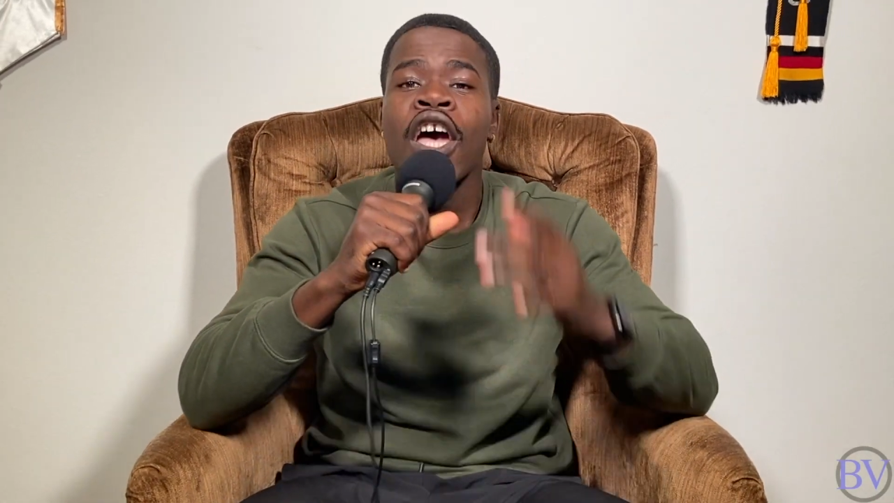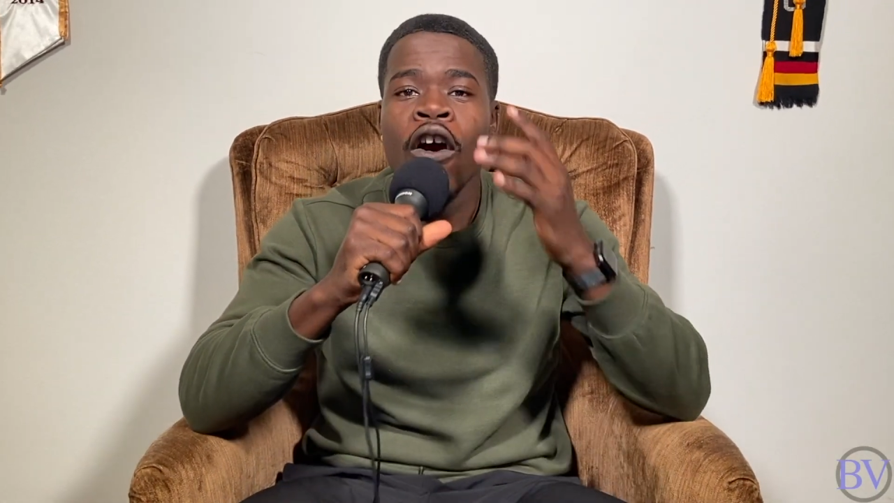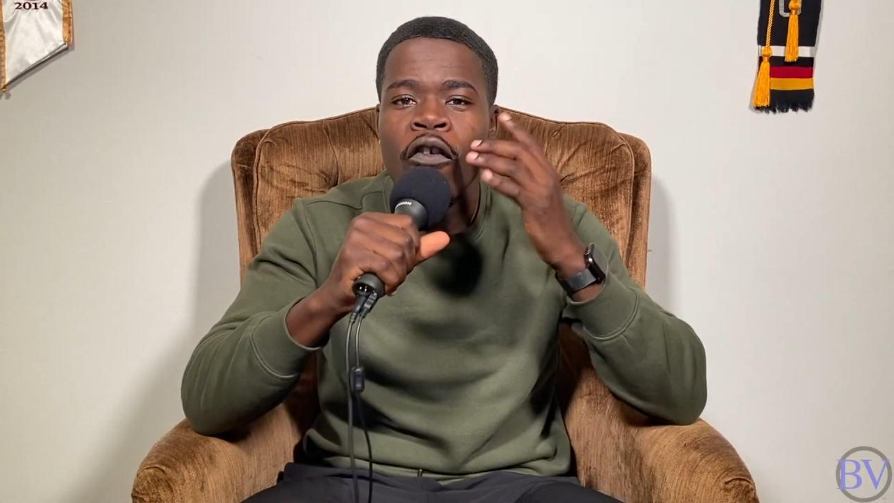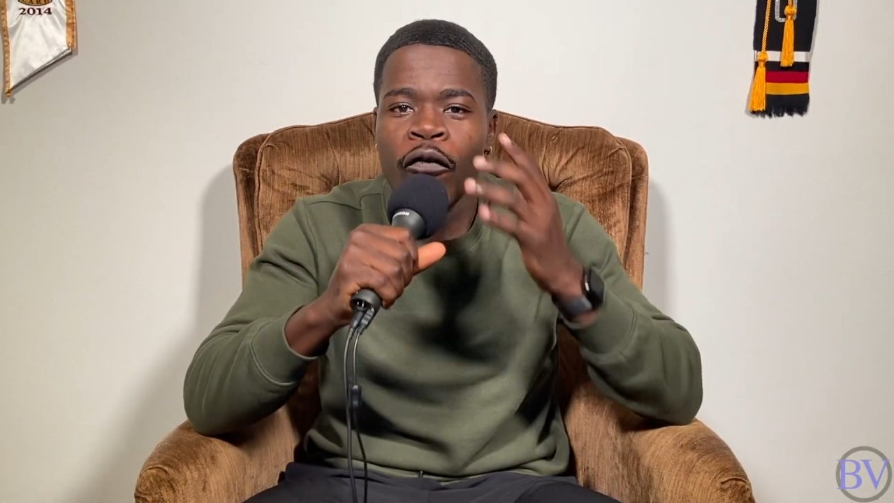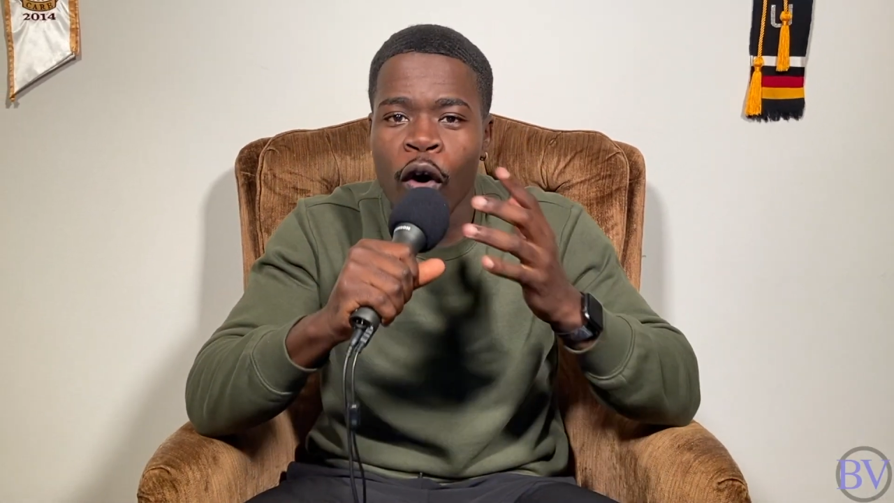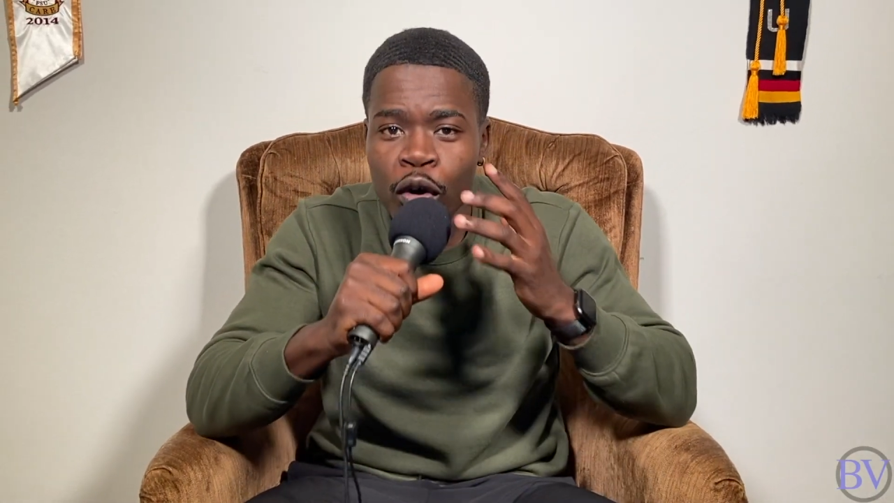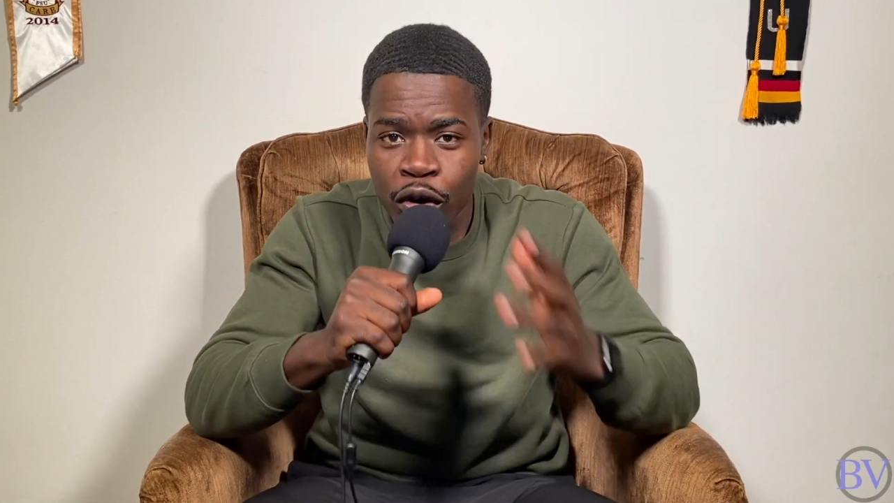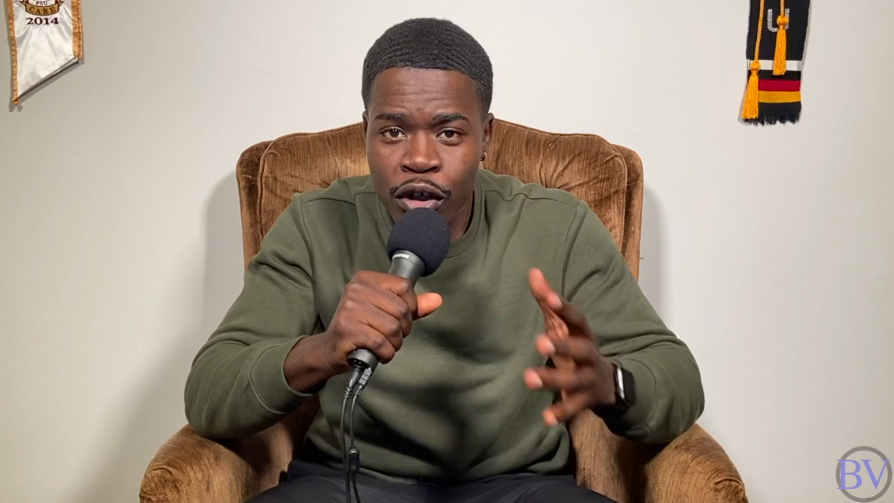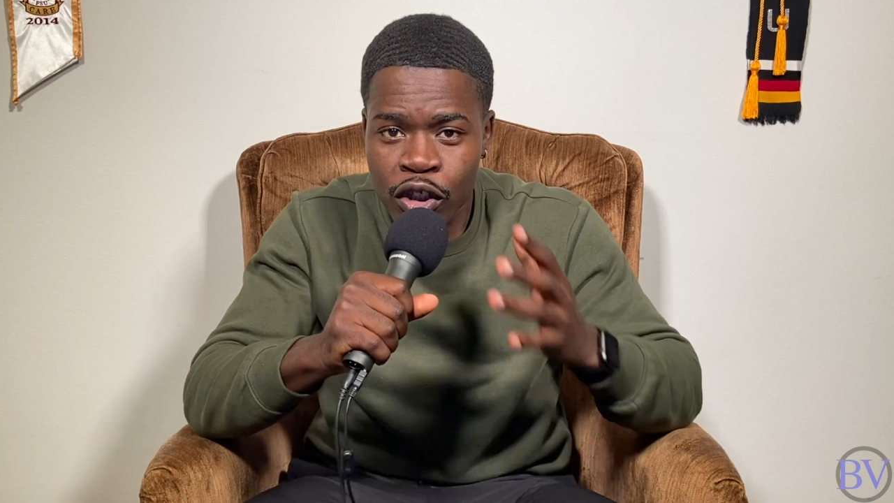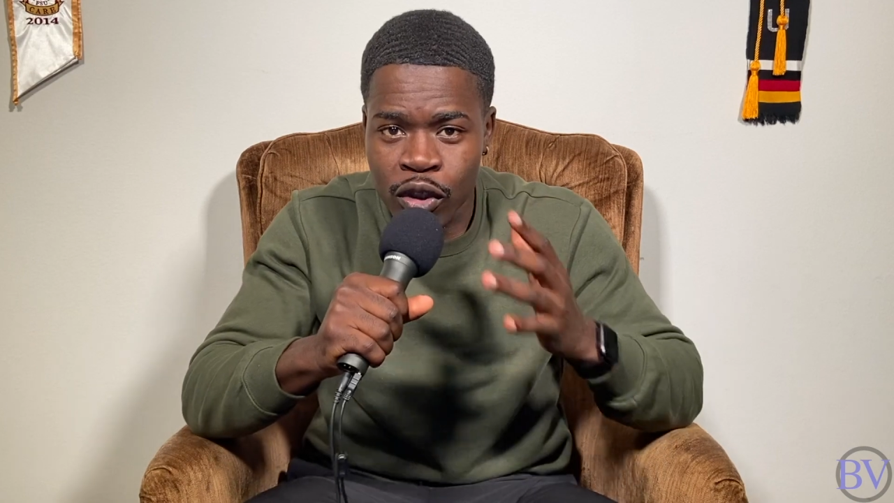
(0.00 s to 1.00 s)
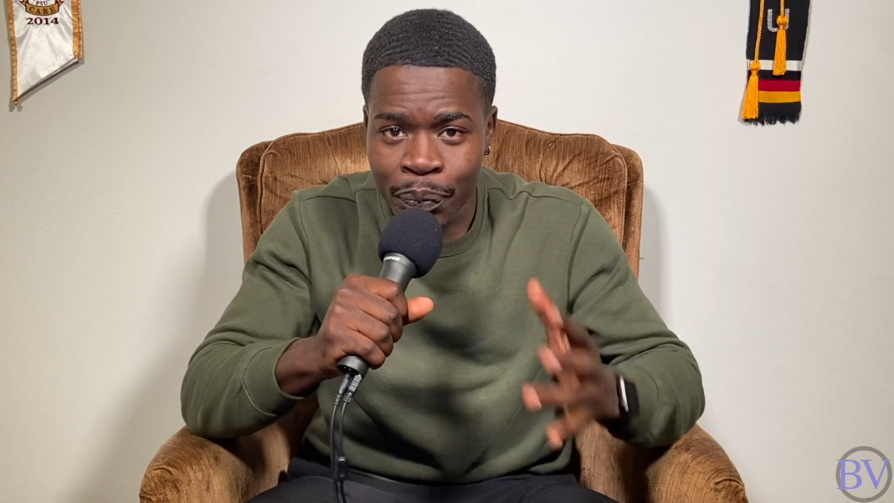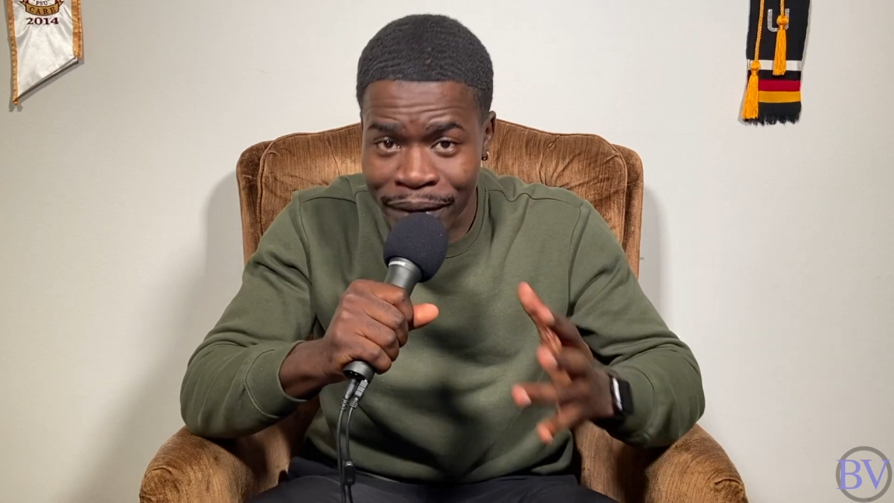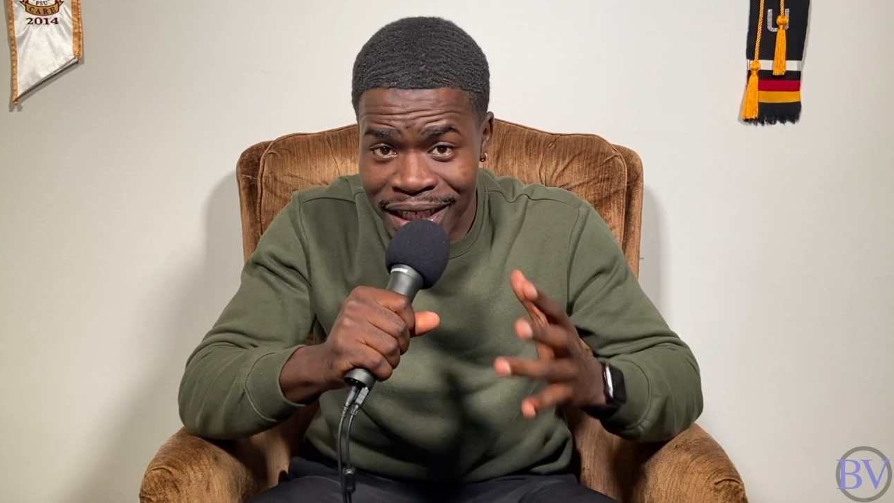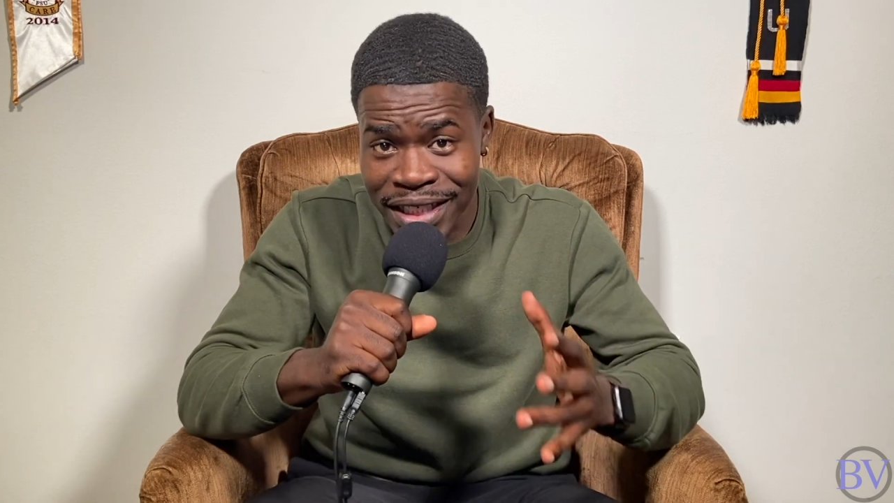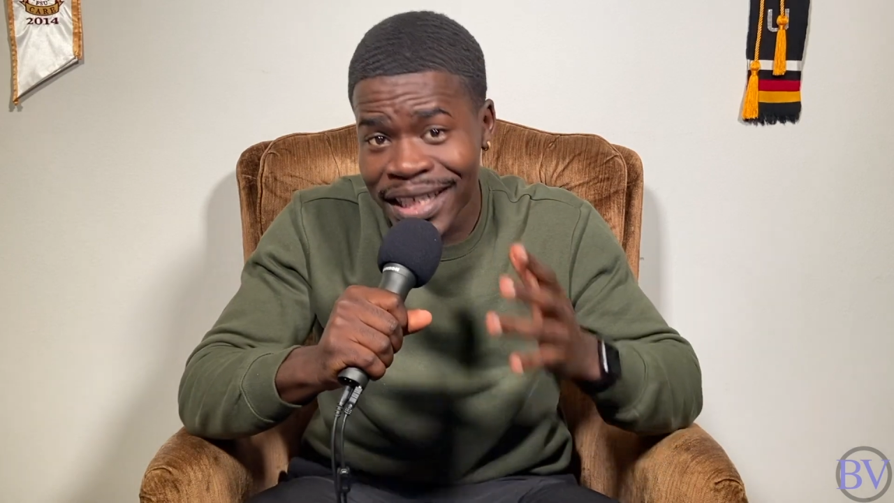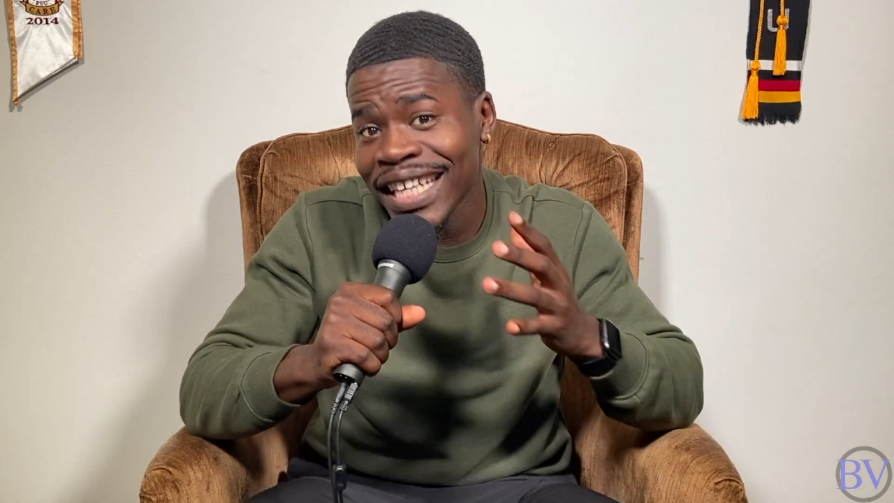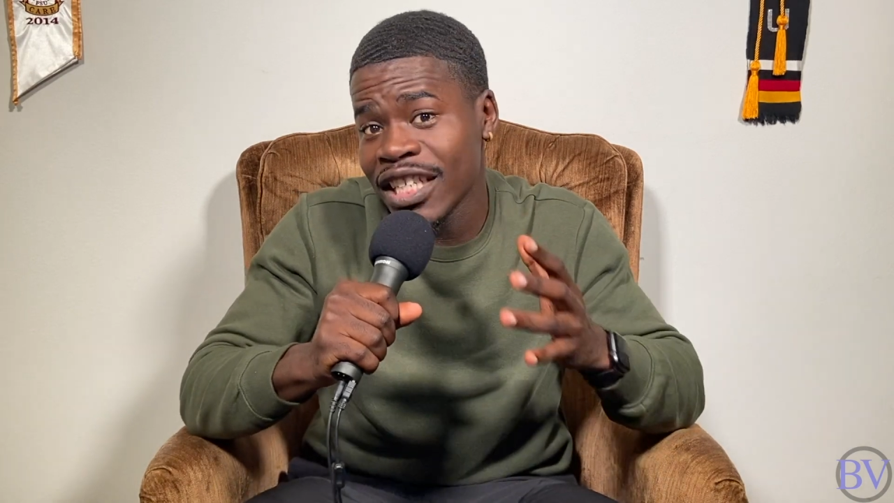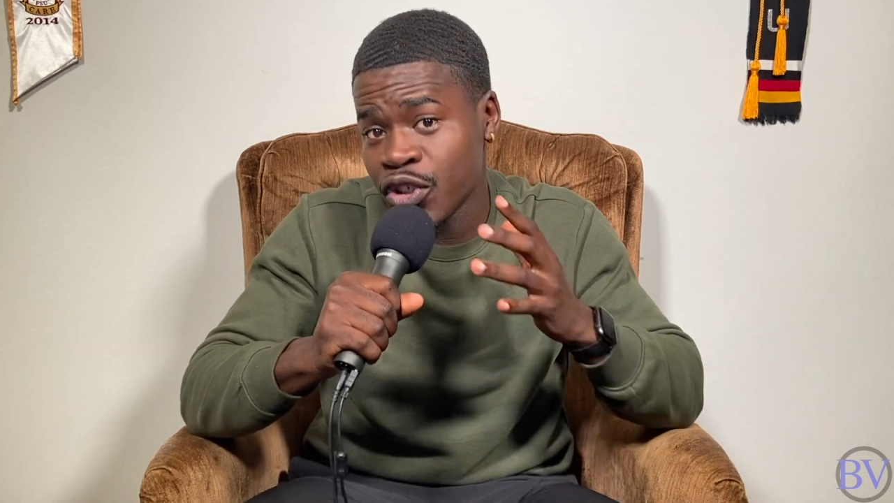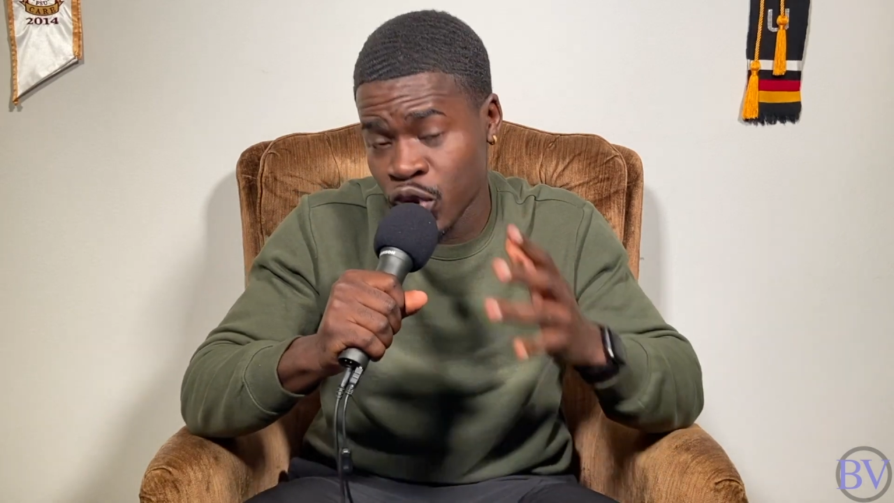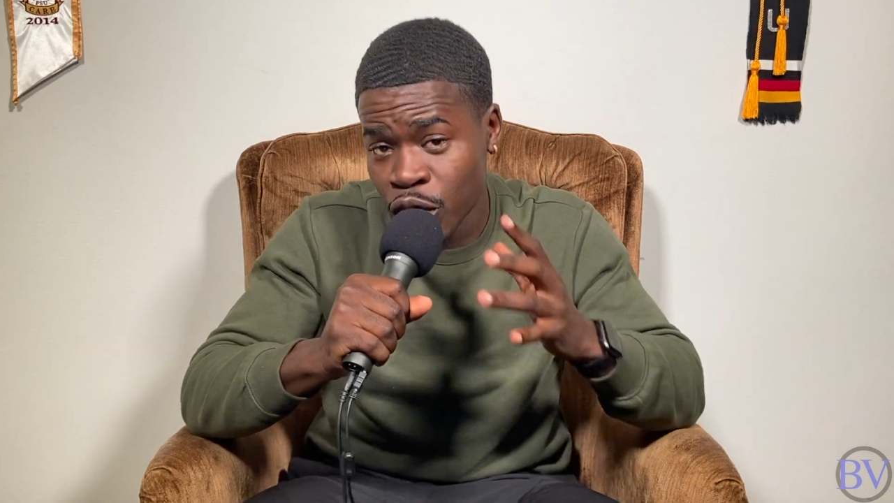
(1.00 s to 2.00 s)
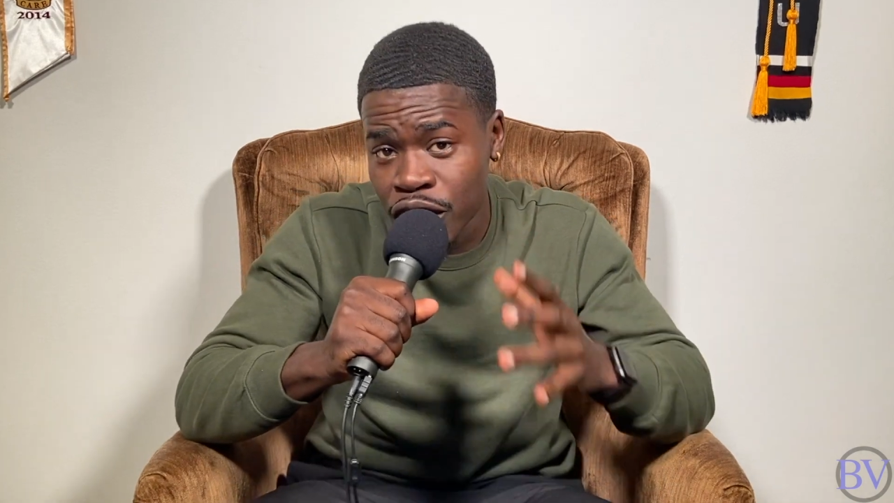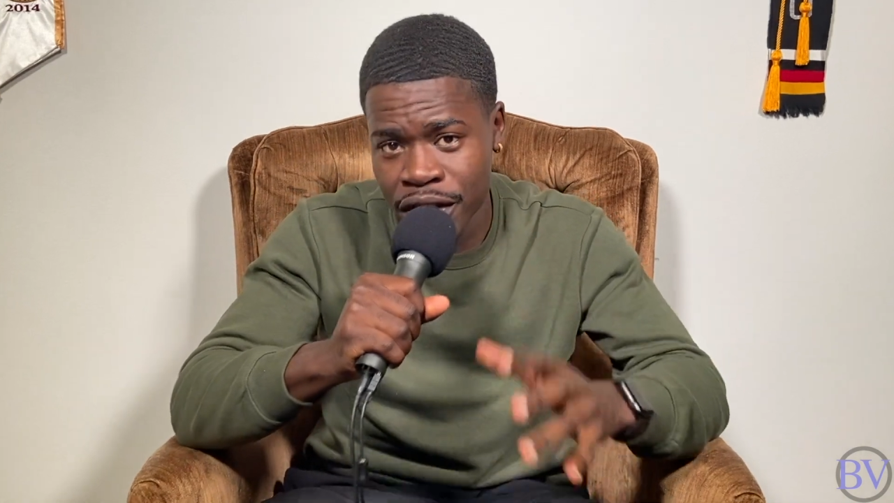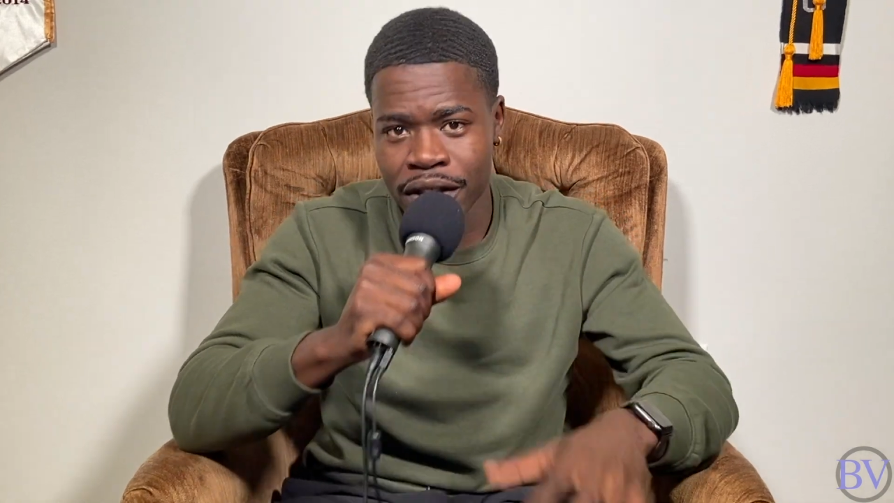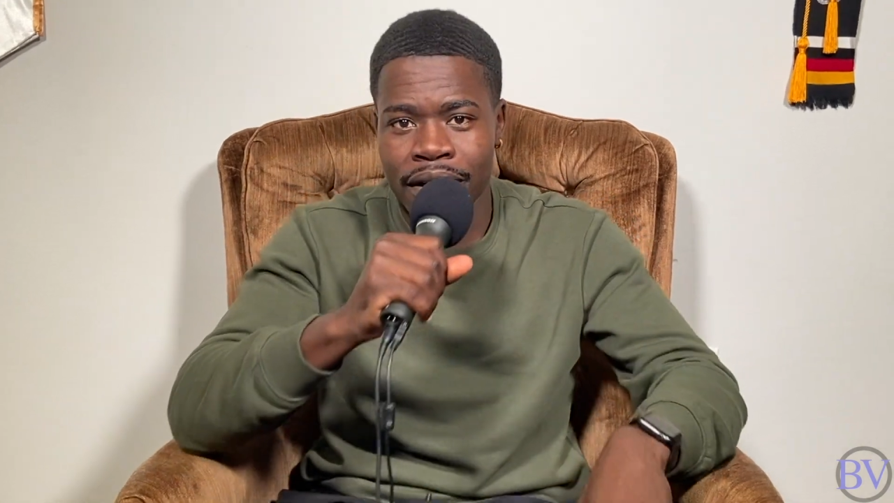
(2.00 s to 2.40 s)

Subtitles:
voter suppression in Georgia.